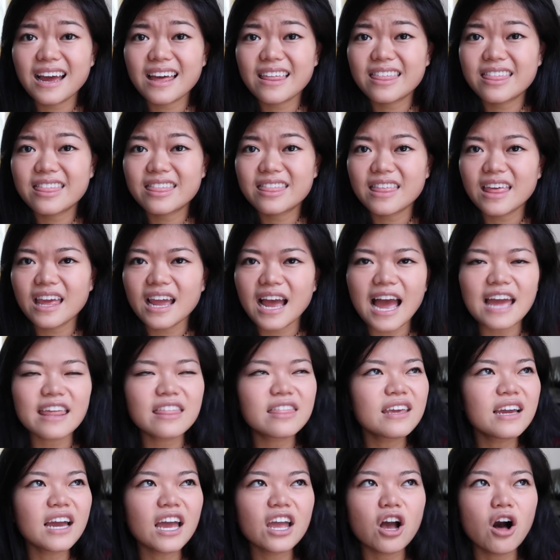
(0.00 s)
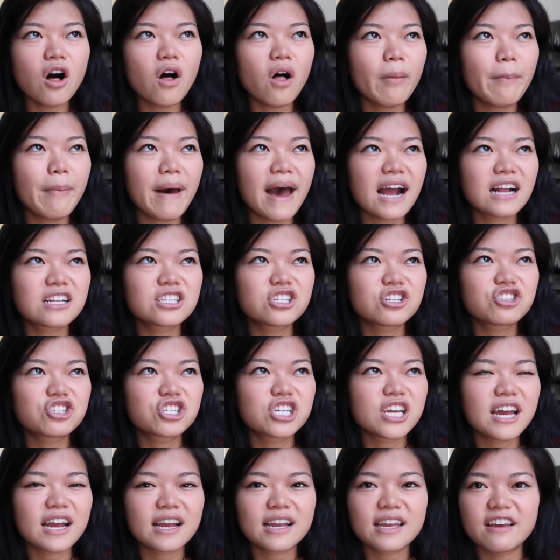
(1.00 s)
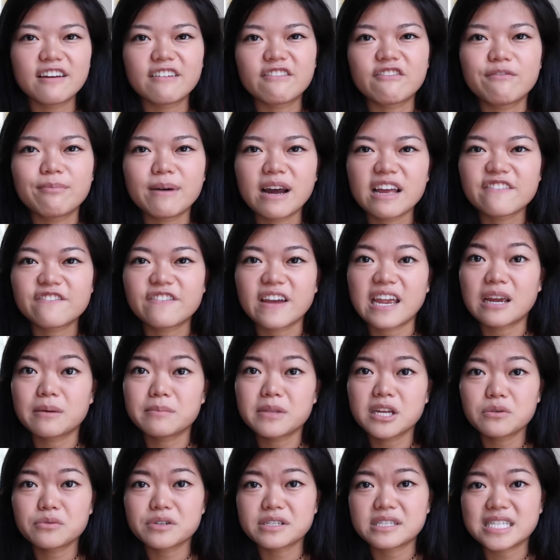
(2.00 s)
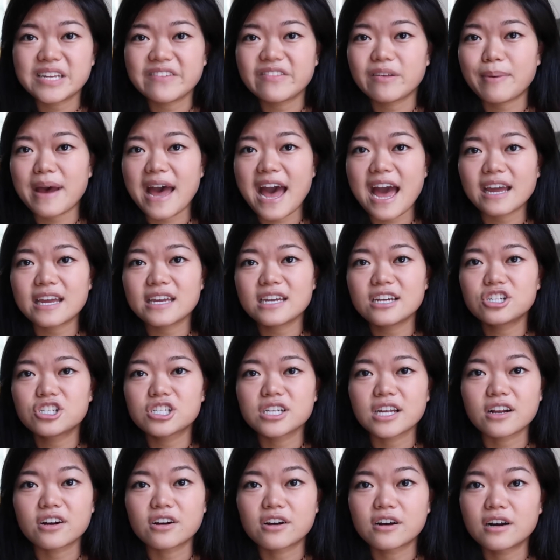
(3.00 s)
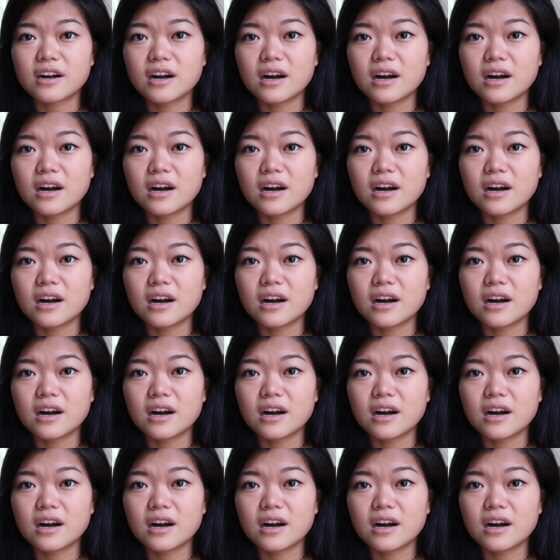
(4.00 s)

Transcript: I think I called back to check if my family received the package like